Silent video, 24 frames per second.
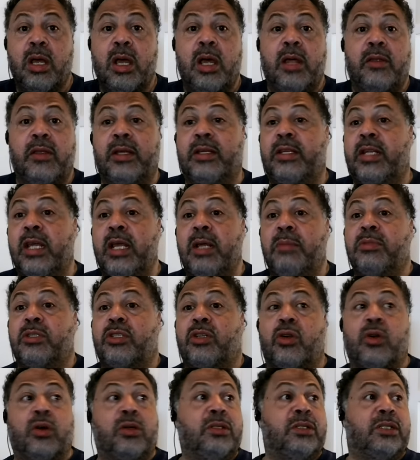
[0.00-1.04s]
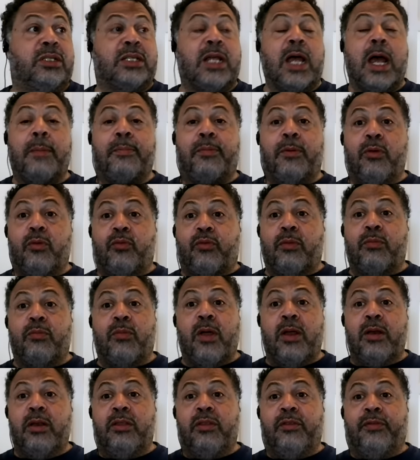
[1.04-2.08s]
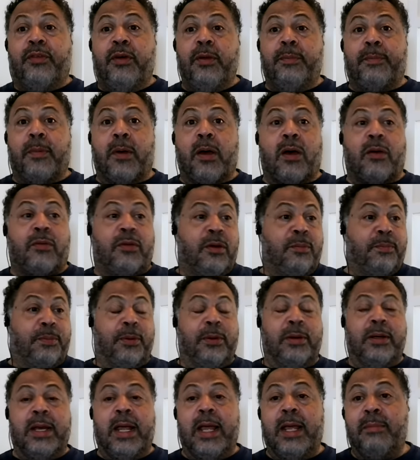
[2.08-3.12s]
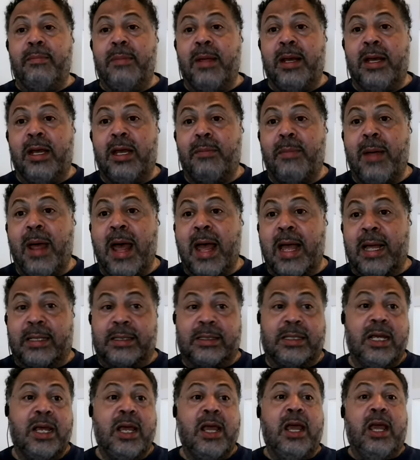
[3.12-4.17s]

The teams couldn't stop you from running the football. They're putting eight men in the box.